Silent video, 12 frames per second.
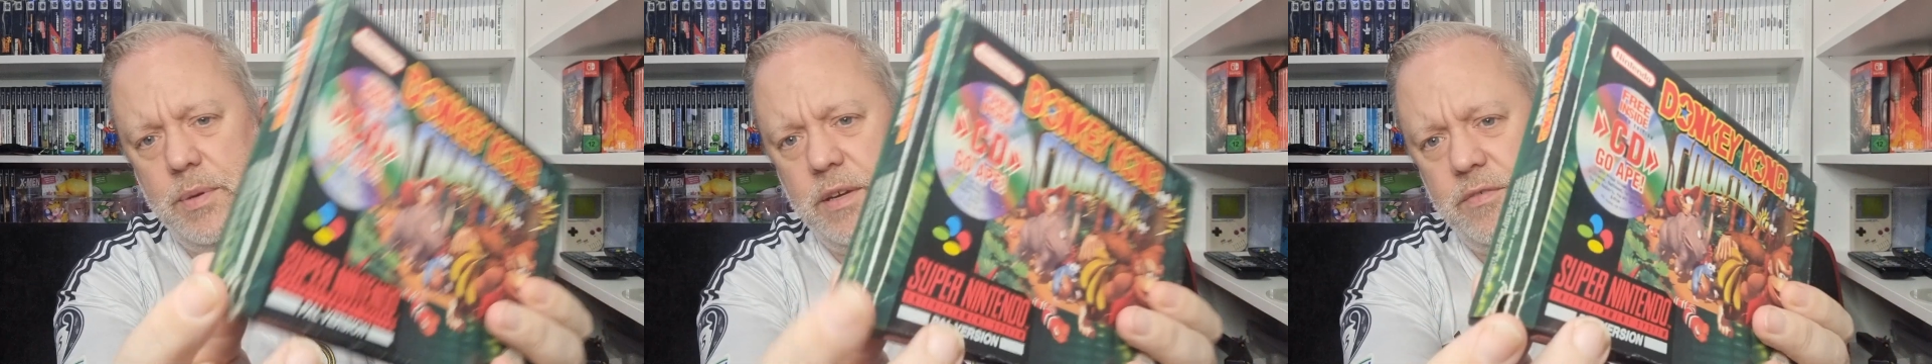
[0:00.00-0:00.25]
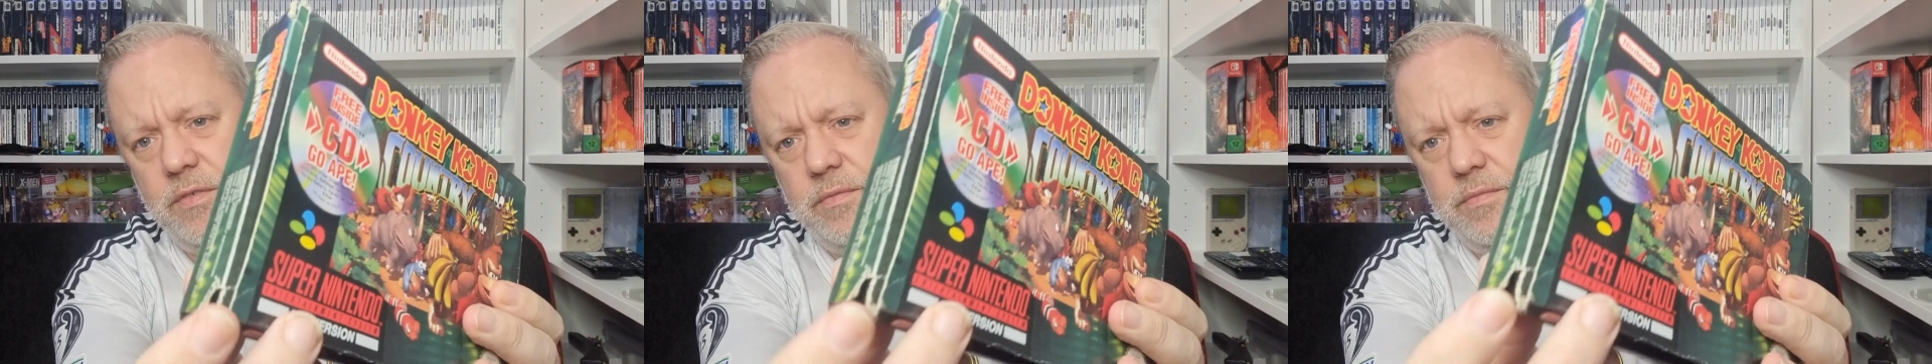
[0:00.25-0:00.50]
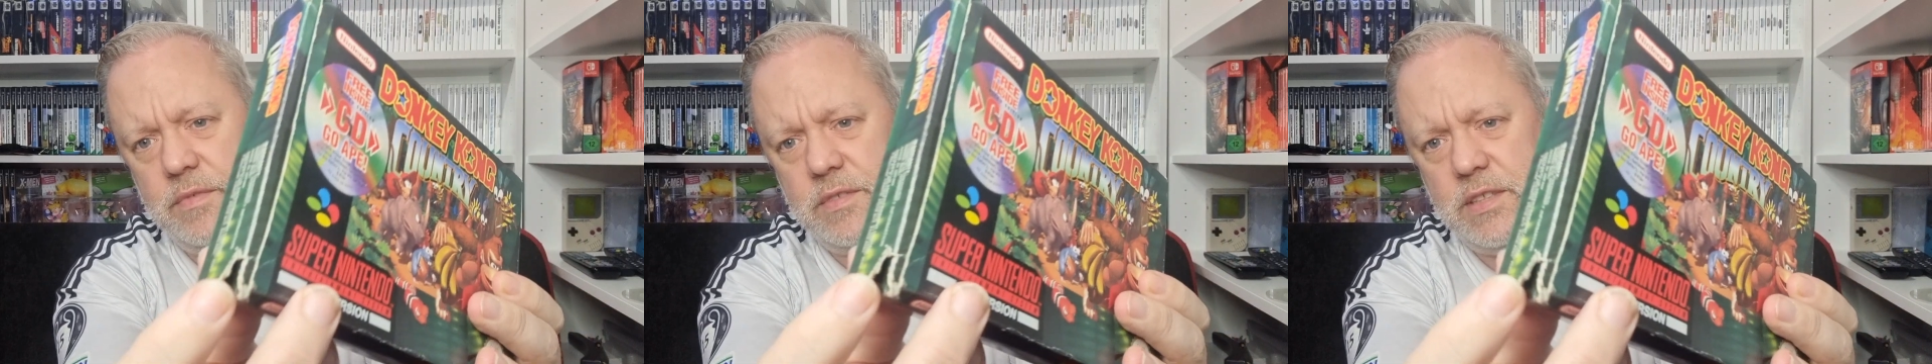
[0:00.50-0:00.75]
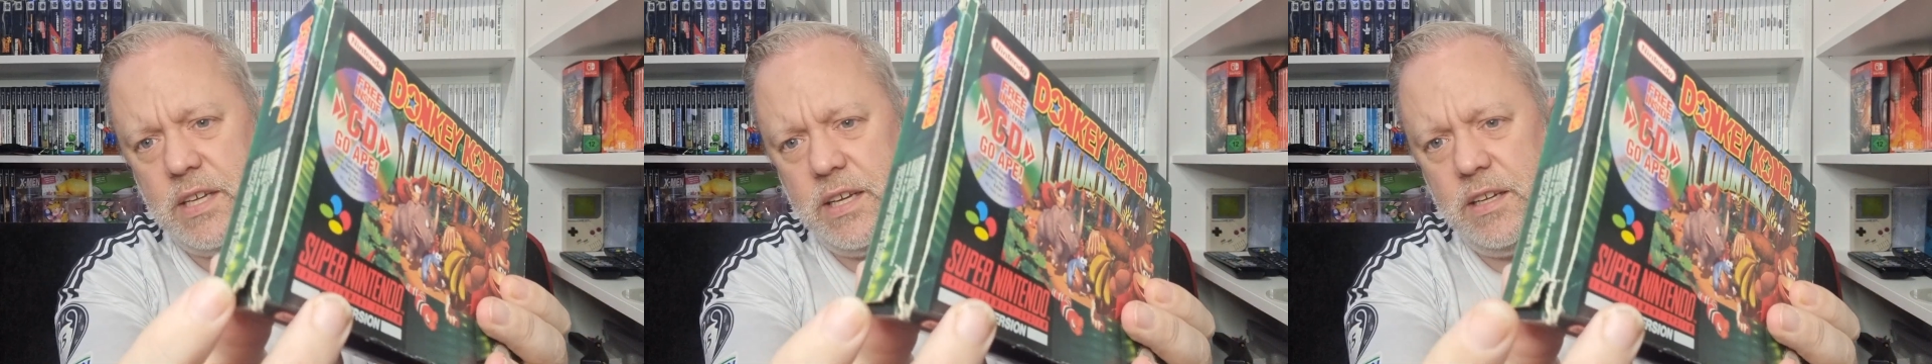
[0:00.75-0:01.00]
of
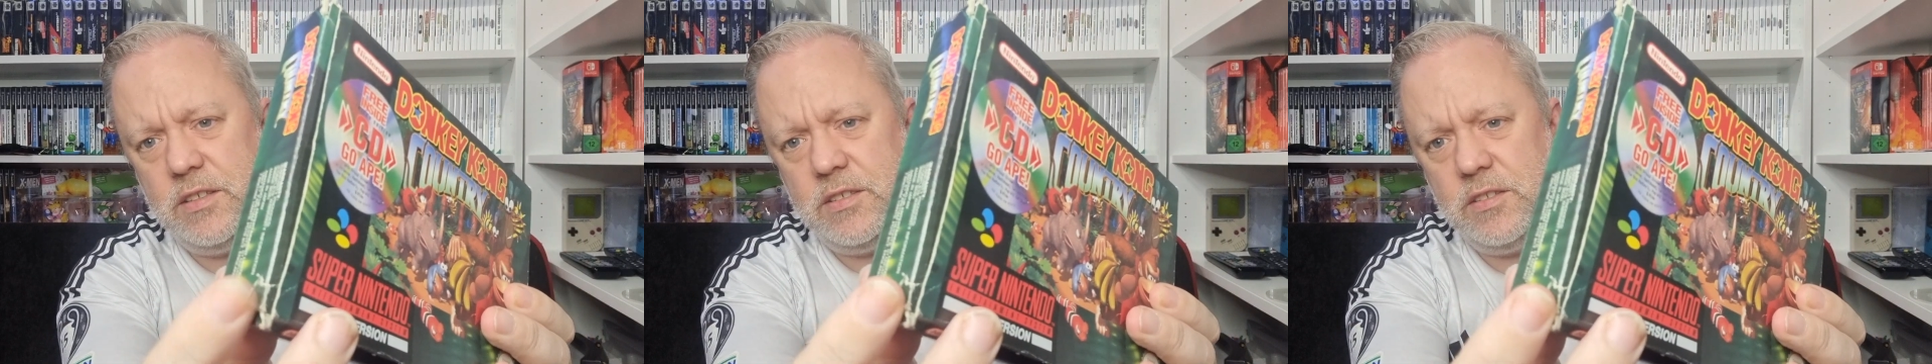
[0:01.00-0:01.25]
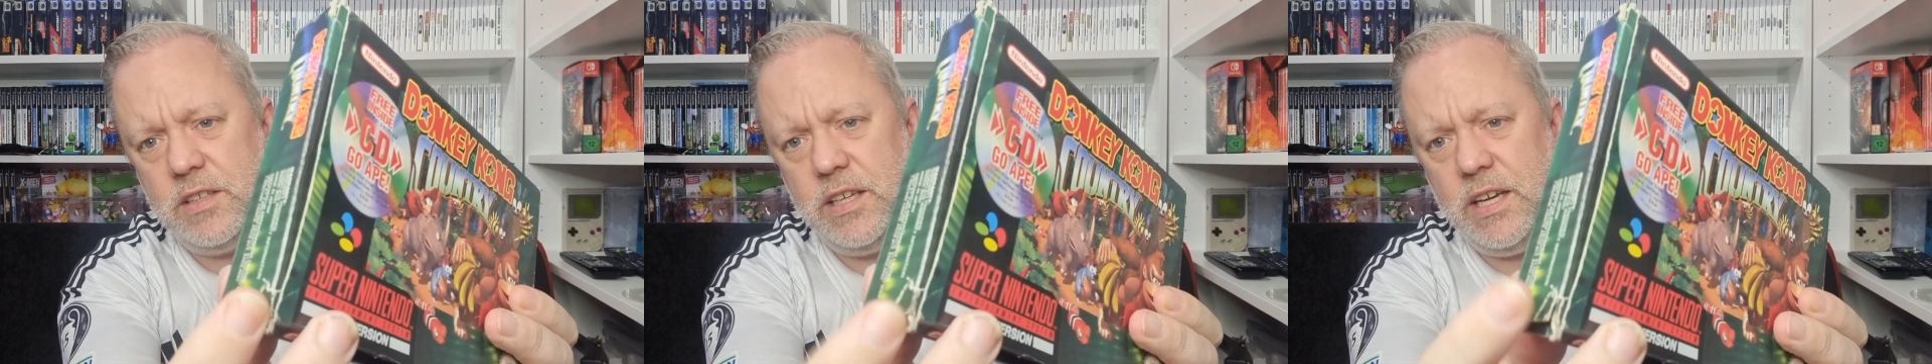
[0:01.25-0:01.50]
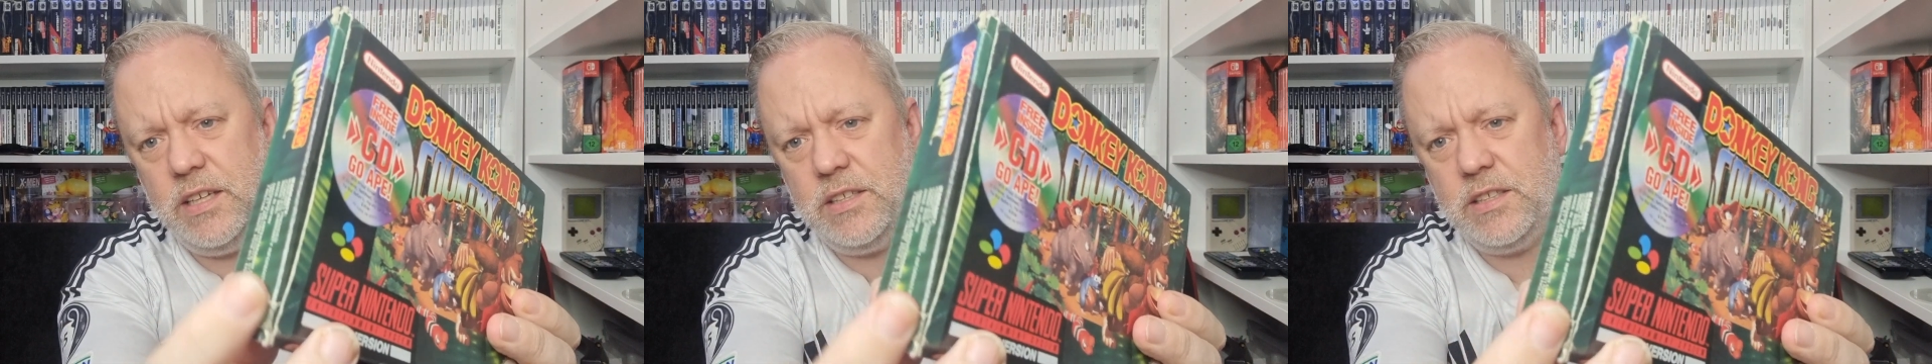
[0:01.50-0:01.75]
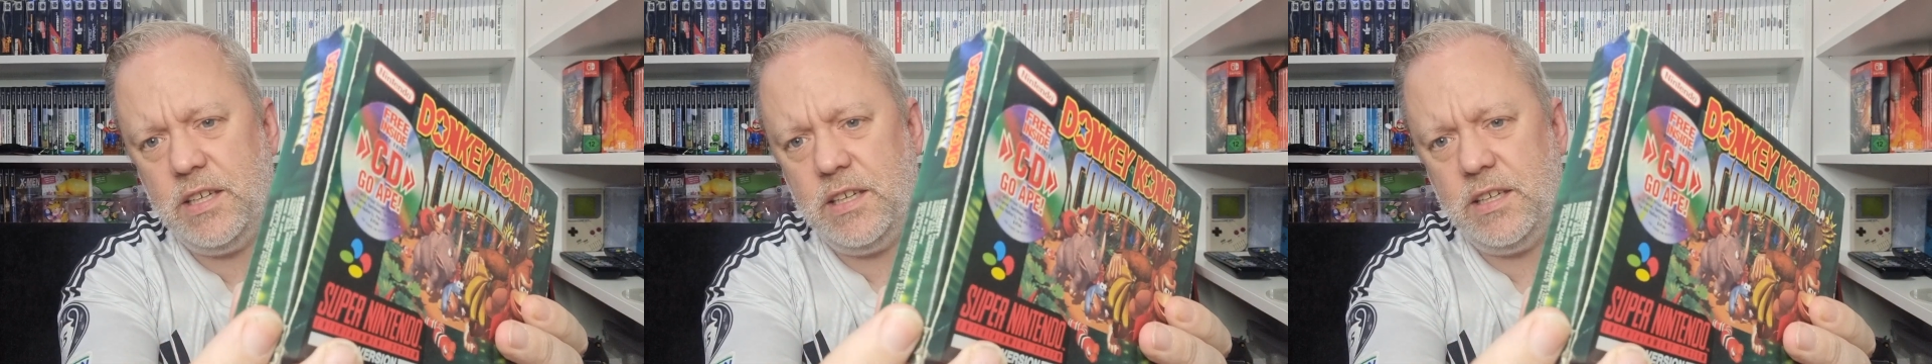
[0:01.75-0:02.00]
tattiness on the edge
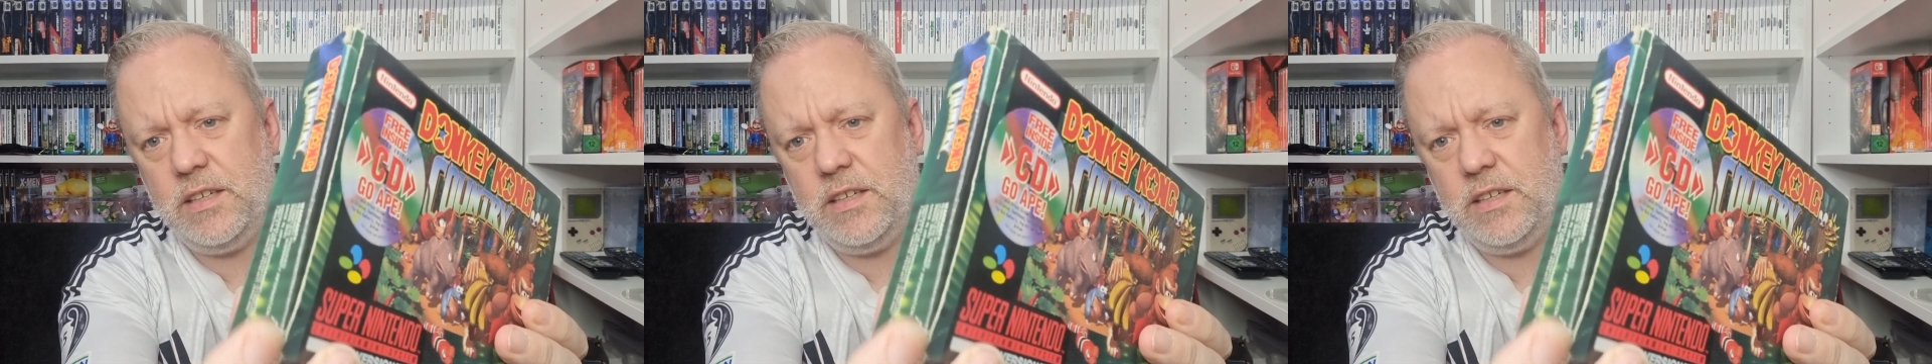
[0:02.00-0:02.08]
there.